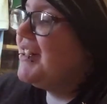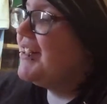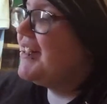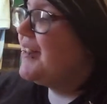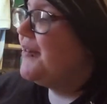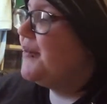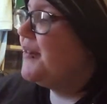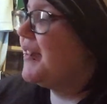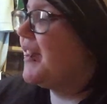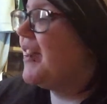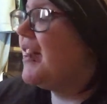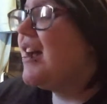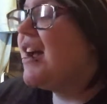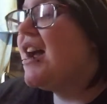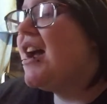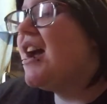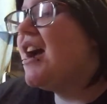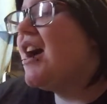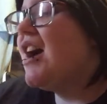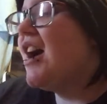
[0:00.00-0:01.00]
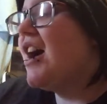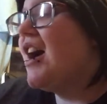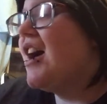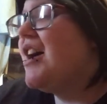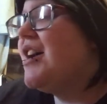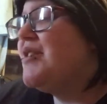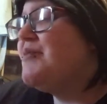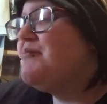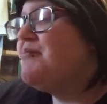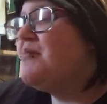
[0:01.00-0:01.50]
someone said
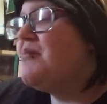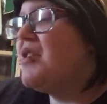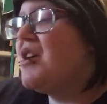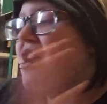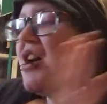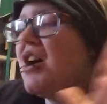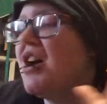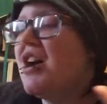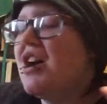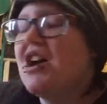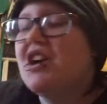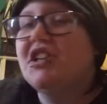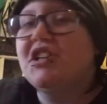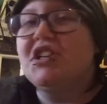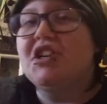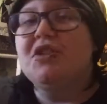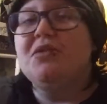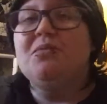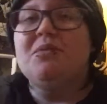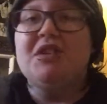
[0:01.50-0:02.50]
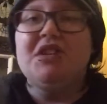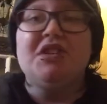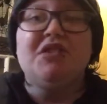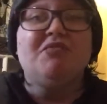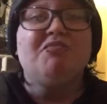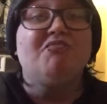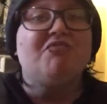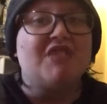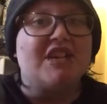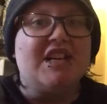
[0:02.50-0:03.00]
um, you know
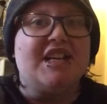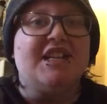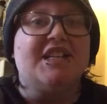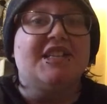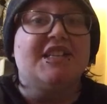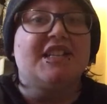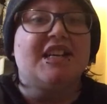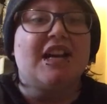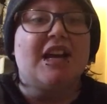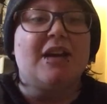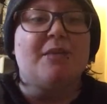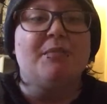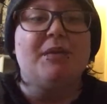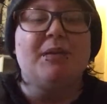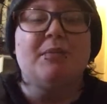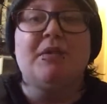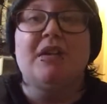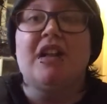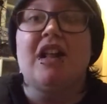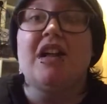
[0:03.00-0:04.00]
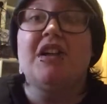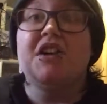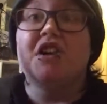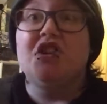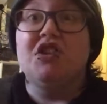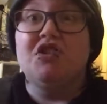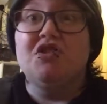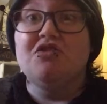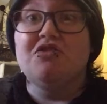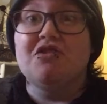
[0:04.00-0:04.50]
when you read and people are like
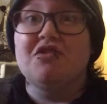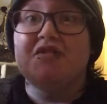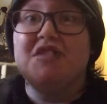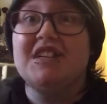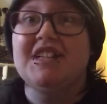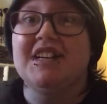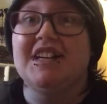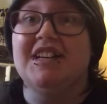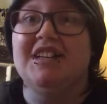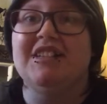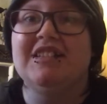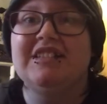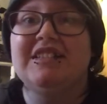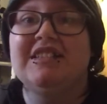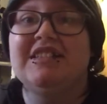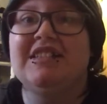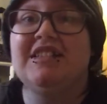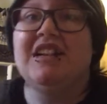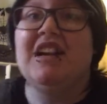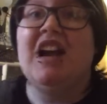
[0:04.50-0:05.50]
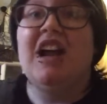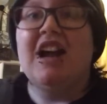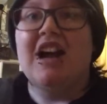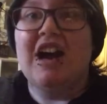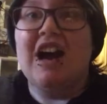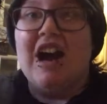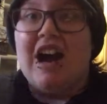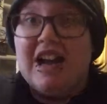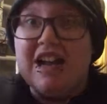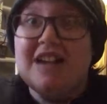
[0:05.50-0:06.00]
you're a reader
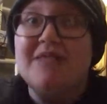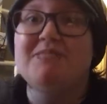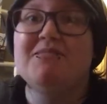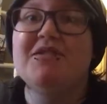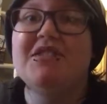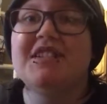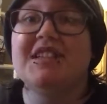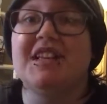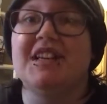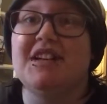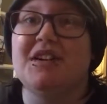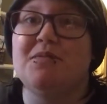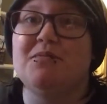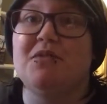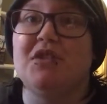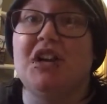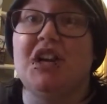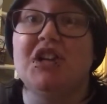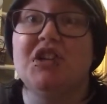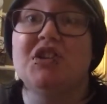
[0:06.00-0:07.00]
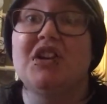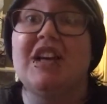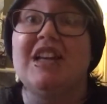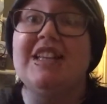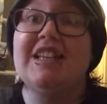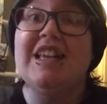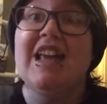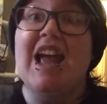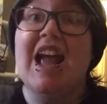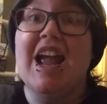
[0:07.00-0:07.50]
I have books I don't want and you're like
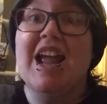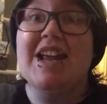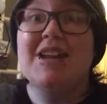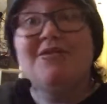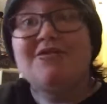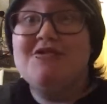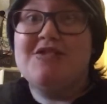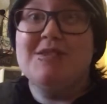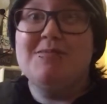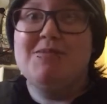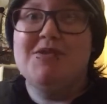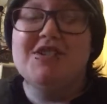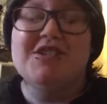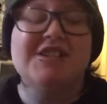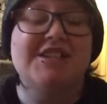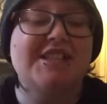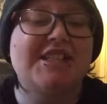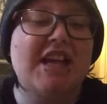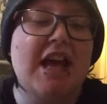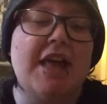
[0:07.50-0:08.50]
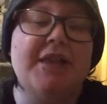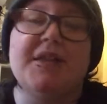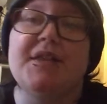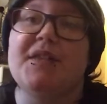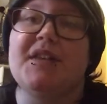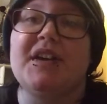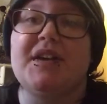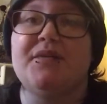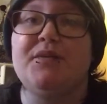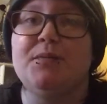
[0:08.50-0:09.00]
yay free books and then
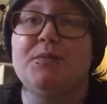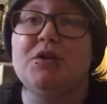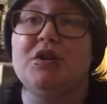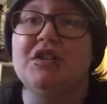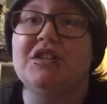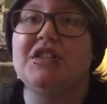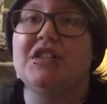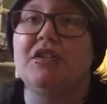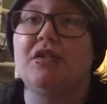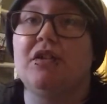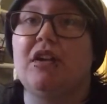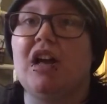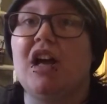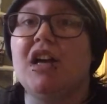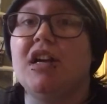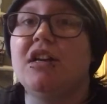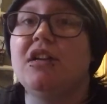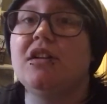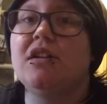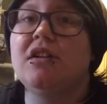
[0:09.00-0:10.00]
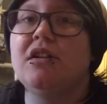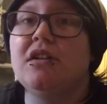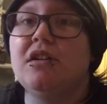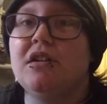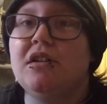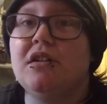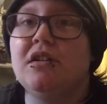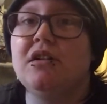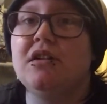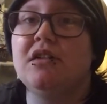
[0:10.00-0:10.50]
they give you books and you're like
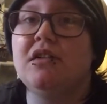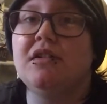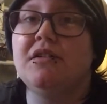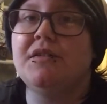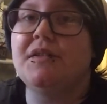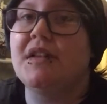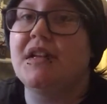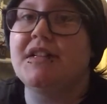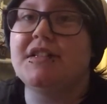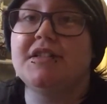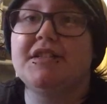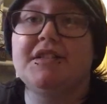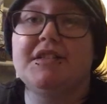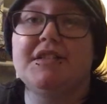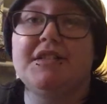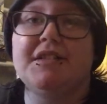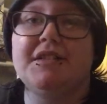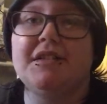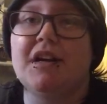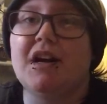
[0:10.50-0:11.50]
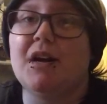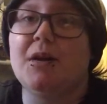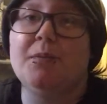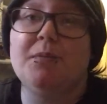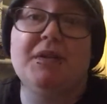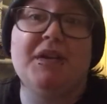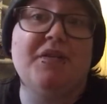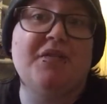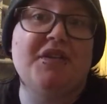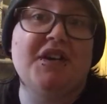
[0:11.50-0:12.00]
that's
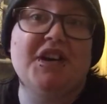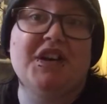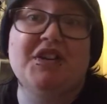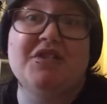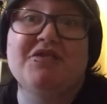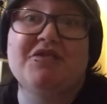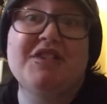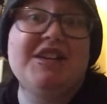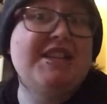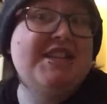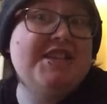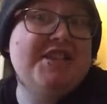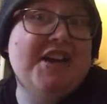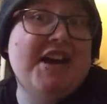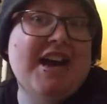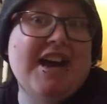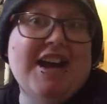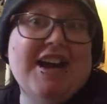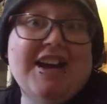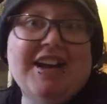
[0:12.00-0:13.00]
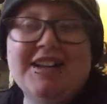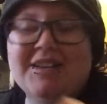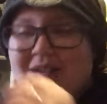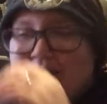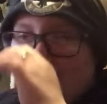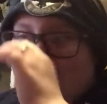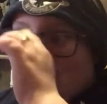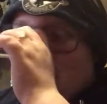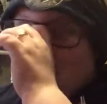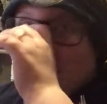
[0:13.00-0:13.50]
I'm never gonna read that
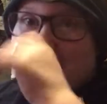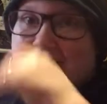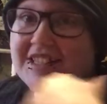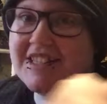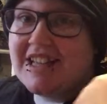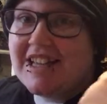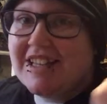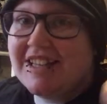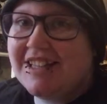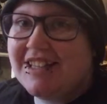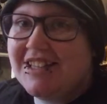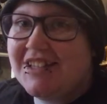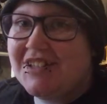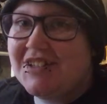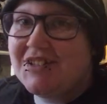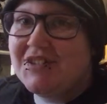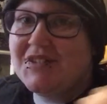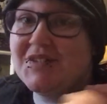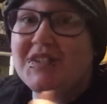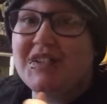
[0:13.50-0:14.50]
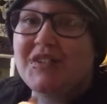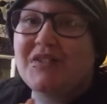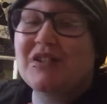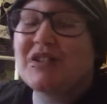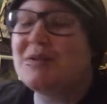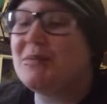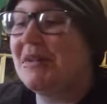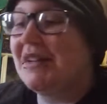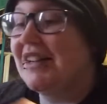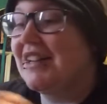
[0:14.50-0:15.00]
but thank you and you've got
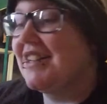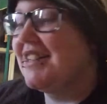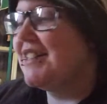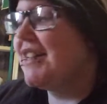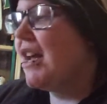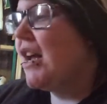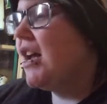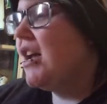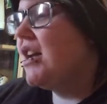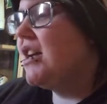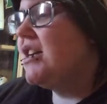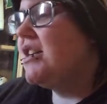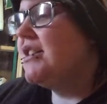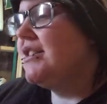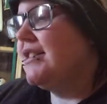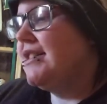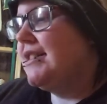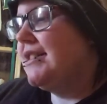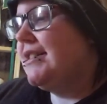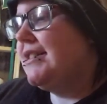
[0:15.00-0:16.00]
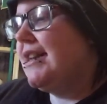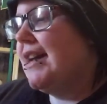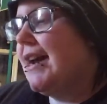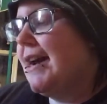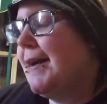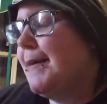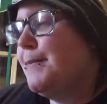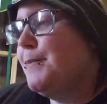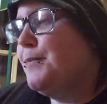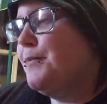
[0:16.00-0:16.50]
to be nice
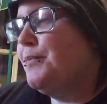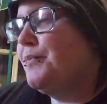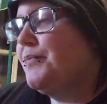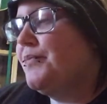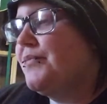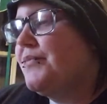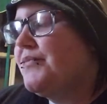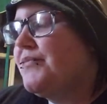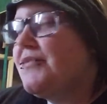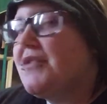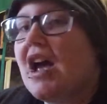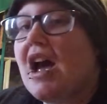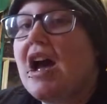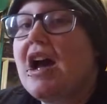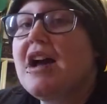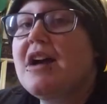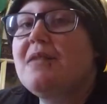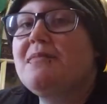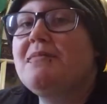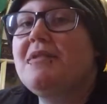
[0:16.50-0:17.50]
yeah um